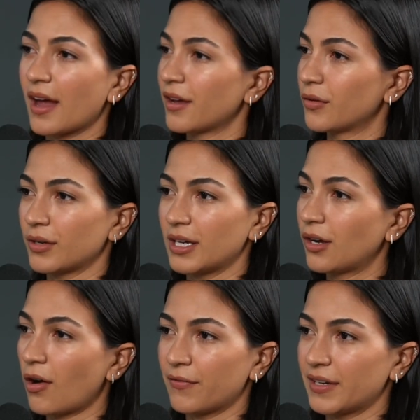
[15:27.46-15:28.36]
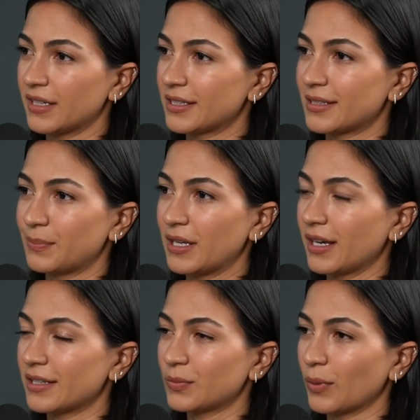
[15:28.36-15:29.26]
I agree. Confidence,
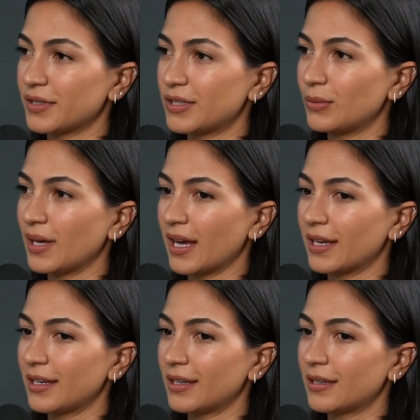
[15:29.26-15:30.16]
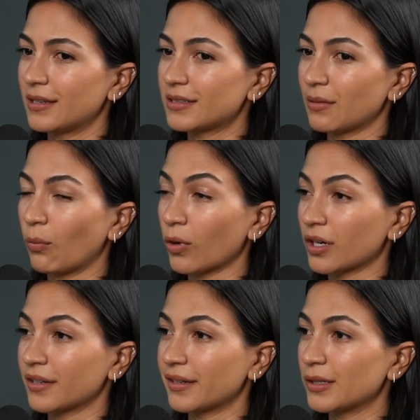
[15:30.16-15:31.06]
because once you get some
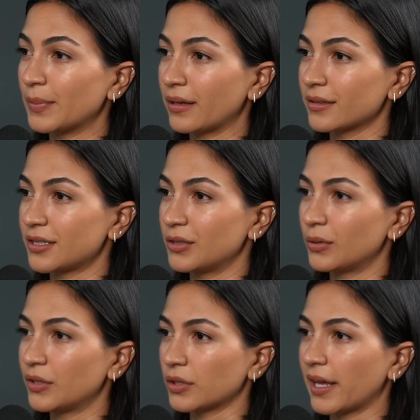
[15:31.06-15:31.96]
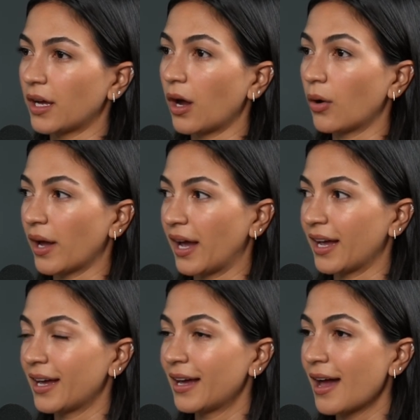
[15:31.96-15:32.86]
work under your belt too, and you're like,
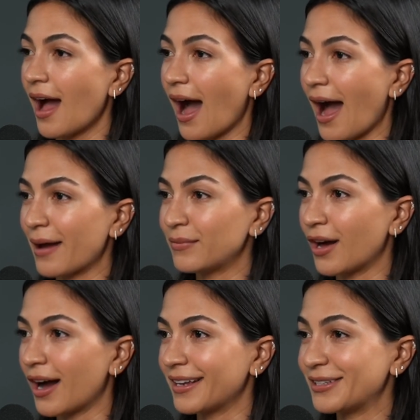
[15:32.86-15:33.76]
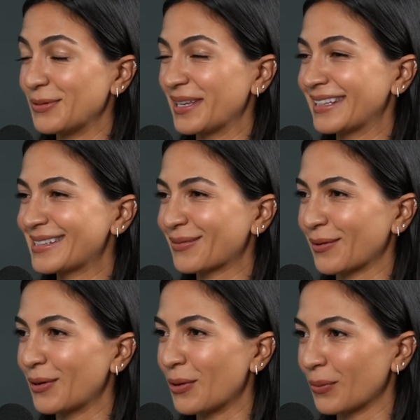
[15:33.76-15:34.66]
okay, I'm not doing this
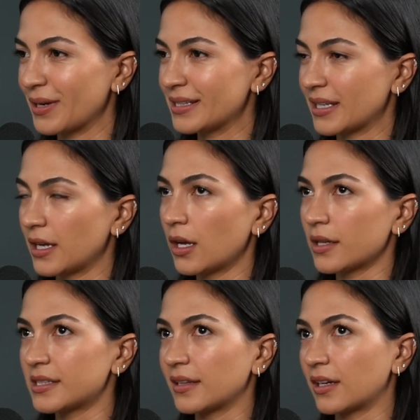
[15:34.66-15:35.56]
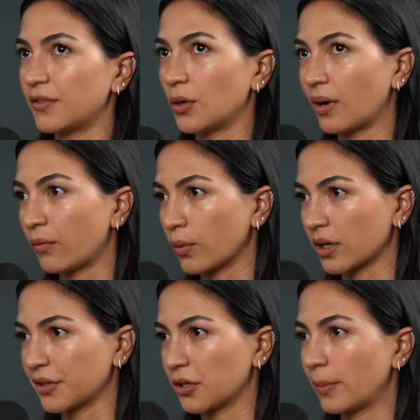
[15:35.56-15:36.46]
for no reason. Not saying that if you don't have
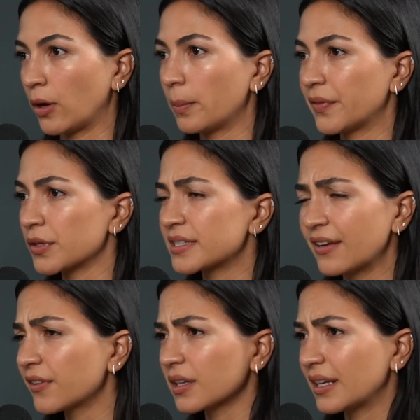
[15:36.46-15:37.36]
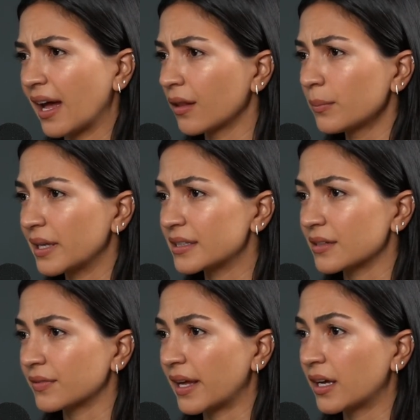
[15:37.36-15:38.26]
work under your belt, but there's definitely an element
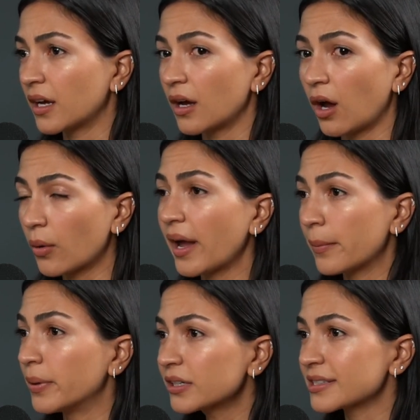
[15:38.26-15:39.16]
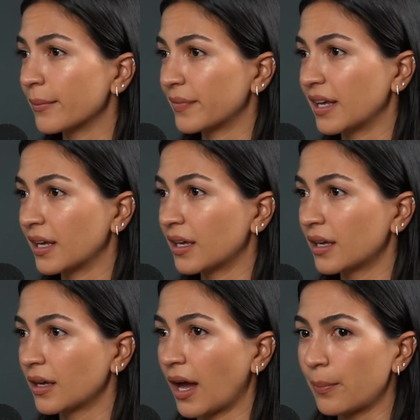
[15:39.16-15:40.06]
of like, okay, I booked something.
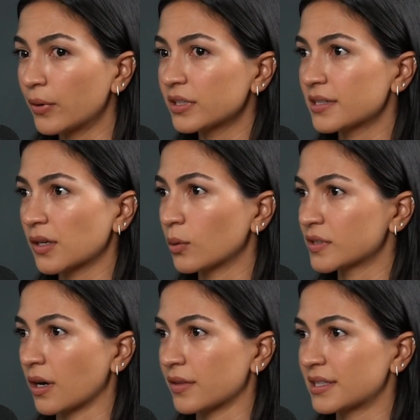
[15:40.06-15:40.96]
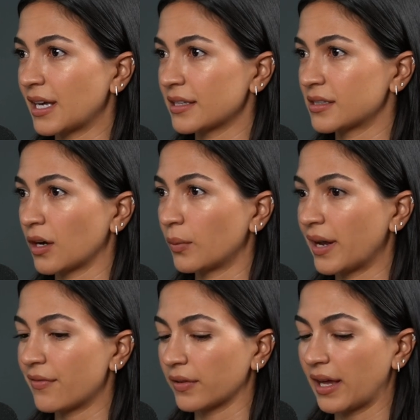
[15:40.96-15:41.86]
I booked this co-star, this guest star,
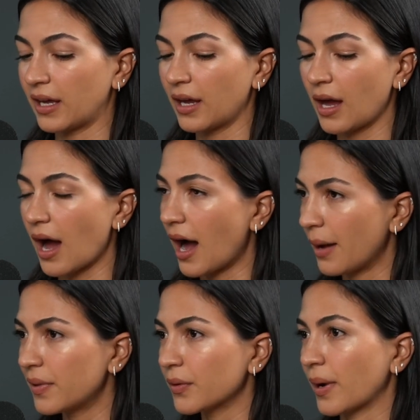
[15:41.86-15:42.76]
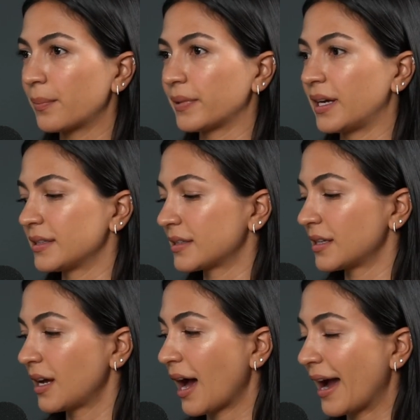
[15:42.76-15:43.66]
whatever. Like, I'm in the right place.
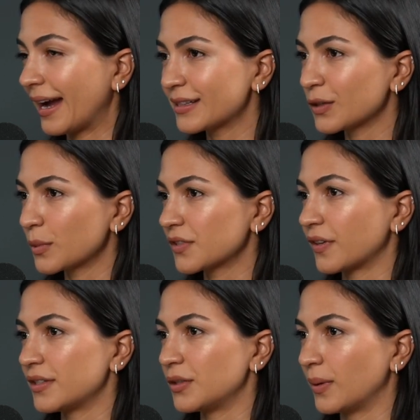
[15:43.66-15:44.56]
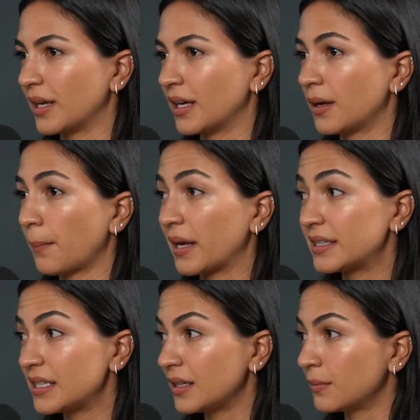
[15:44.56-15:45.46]
I had so much fun doing it. My
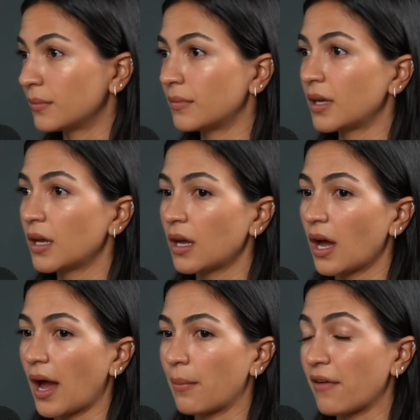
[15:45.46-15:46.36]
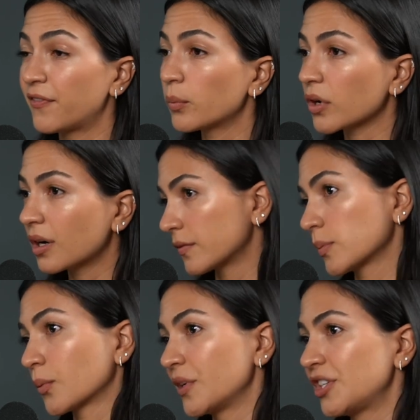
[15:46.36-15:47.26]
team, I feel more
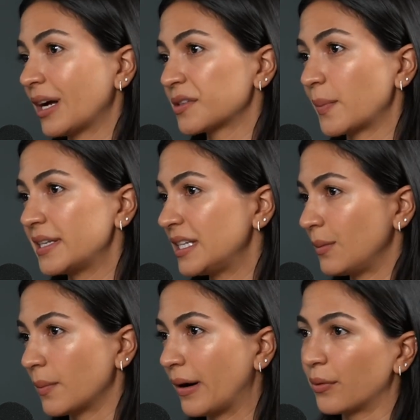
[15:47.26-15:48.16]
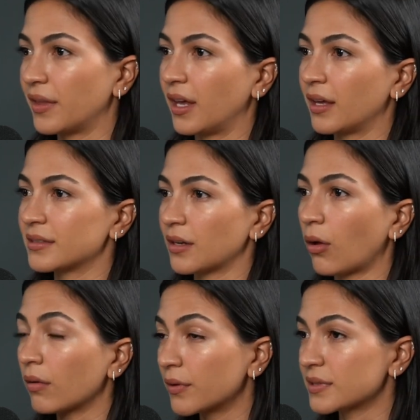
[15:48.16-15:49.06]
comfortable reaching out to my team about things, and
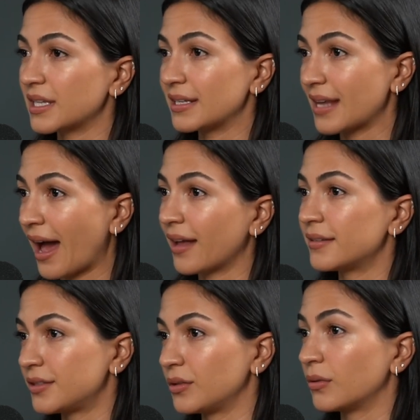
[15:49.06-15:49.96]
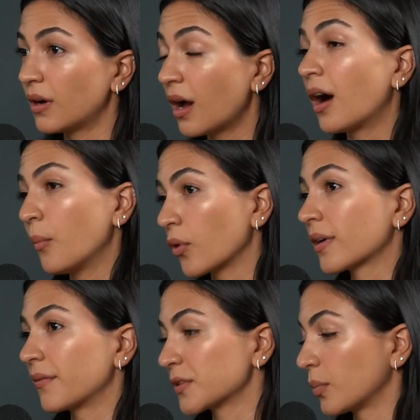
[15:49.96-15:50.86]
all of those things add to a more
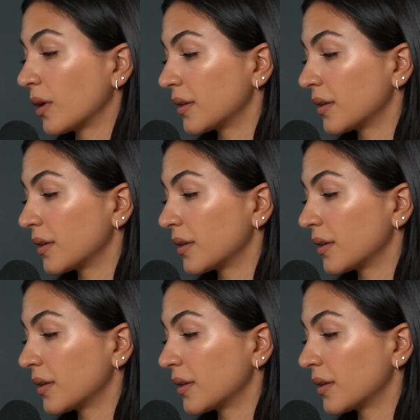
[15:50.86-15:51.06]
comfortable